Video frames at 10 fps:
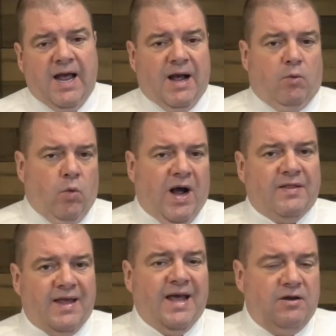why
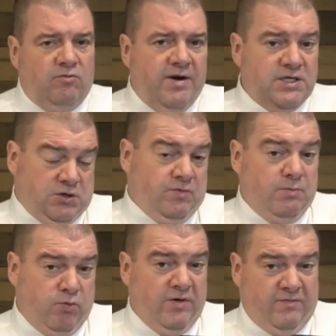they had to raise
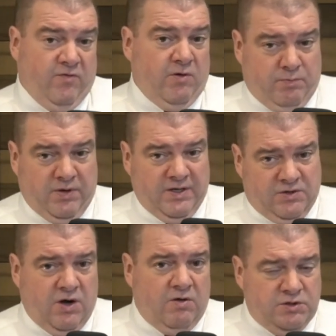$3.4 billion
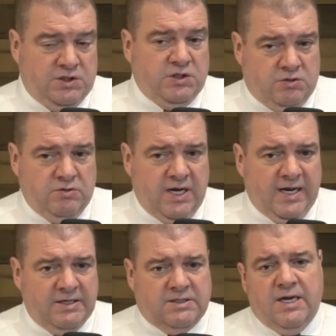in 2
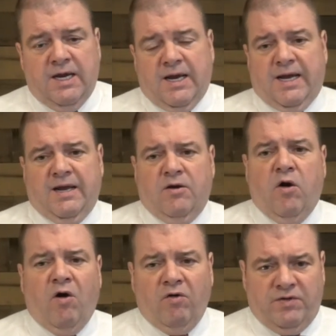days, and
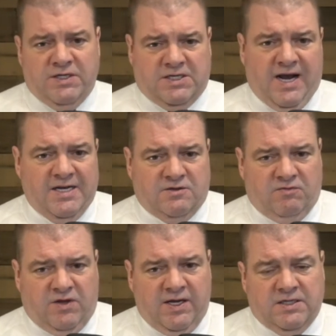all these kinds of
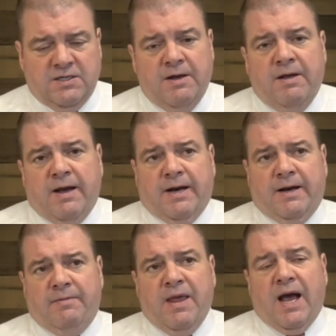things.
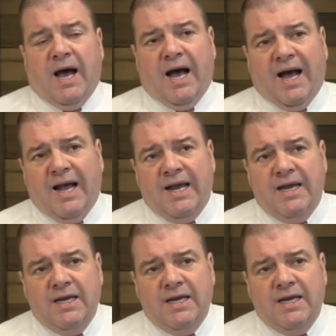My